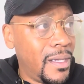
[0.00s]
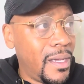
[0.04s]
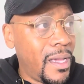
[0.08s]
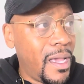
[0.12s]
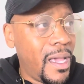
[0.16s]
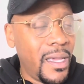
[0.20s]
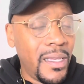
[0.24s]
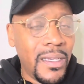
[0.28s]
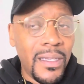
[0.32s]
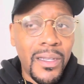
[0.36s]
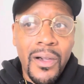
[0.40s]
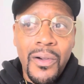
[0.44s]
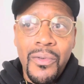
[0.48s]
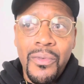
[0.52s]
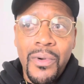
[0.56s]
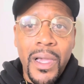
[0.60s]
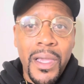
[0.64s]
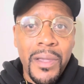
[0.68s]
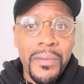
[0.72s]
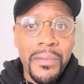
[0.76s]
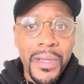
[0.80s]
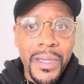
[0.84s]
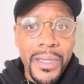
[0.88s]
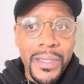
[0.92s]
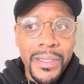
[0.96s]
Ain't no way,
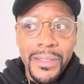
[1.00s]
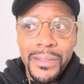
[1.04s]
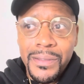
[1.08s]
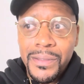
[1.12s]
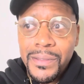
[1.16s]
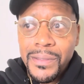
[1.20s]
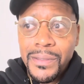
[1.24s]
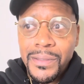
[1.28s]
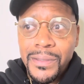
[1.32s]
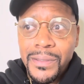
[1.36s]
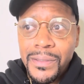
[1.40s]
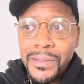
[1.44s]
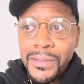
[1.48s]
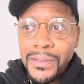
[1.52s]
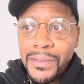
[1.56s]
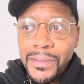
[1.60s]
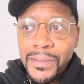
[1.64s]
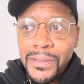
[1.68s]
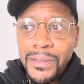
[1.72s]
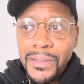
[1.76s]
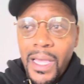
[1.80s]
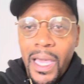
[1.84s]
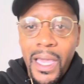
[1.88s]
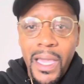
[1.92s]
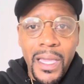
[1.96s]
man.
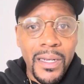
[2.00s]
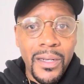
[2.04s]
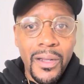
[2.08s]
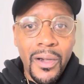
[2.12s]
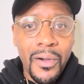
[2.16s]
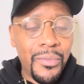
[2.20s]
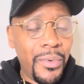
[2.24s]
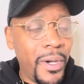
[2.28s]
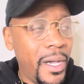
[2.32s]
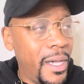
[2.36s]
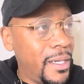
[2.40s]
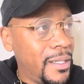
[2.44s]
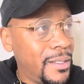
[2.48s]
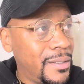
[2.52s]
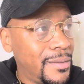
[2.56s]
Ain't no way.